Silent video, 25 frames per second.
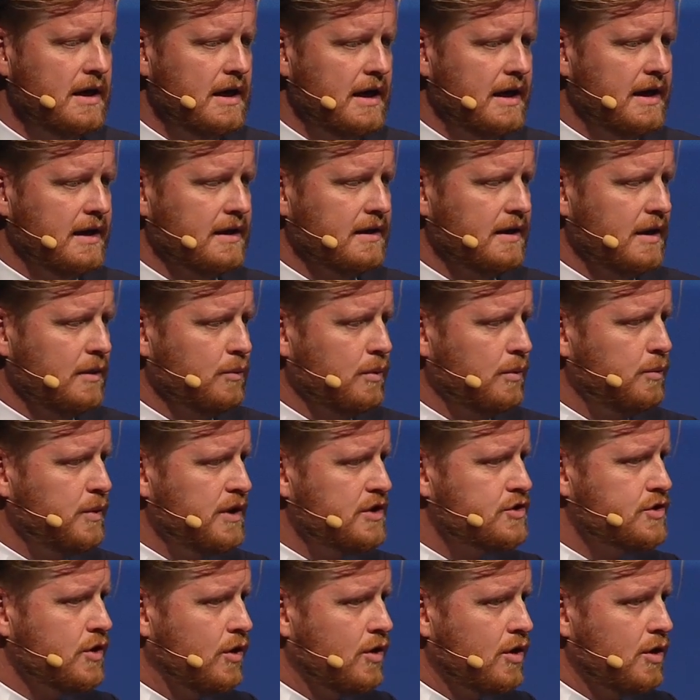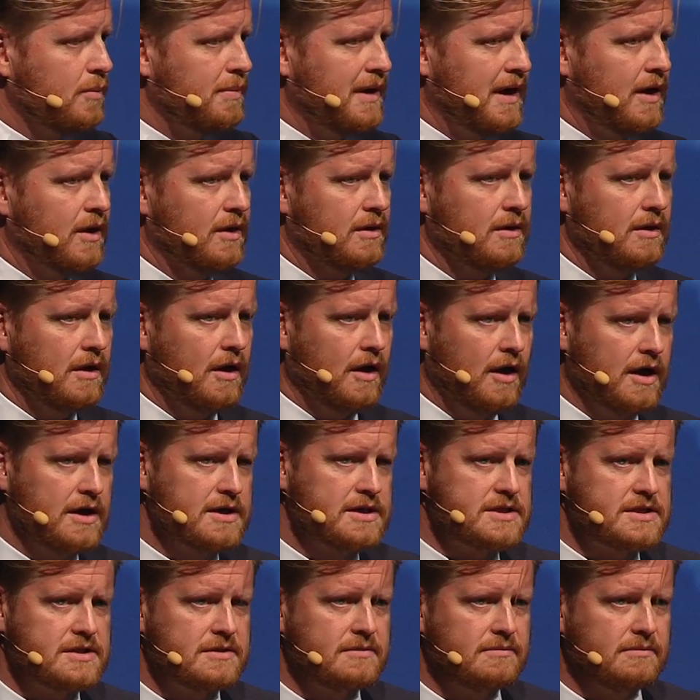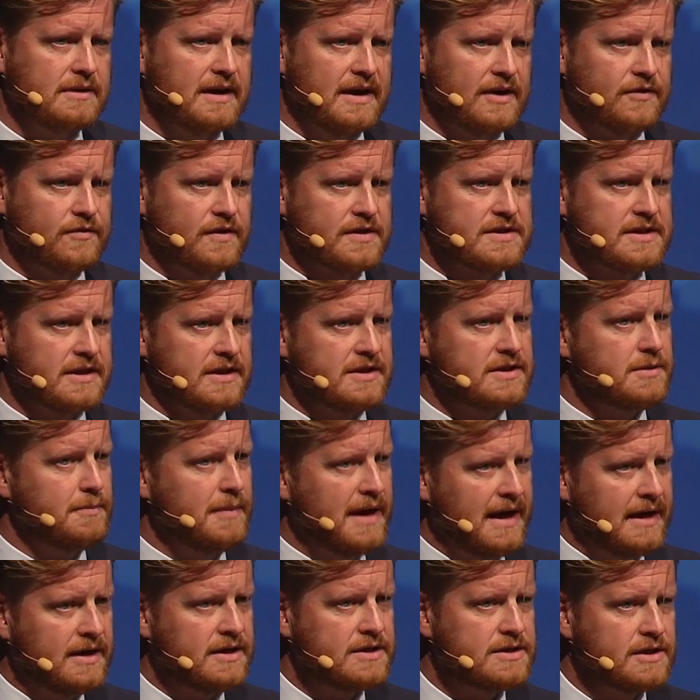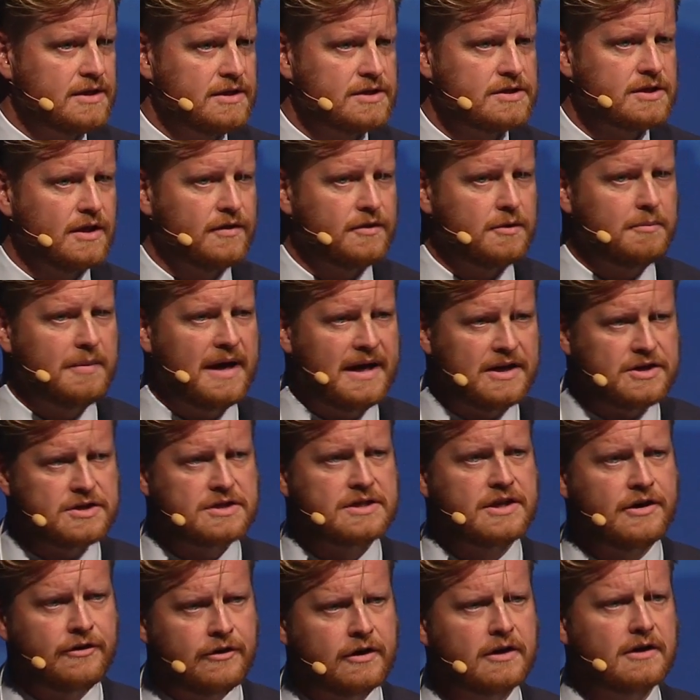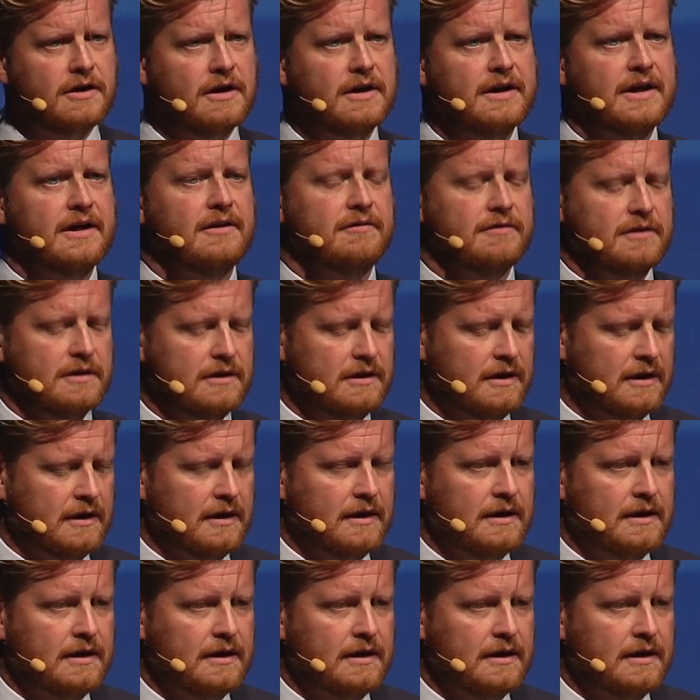And when we talk about us as facility managers on the managerial level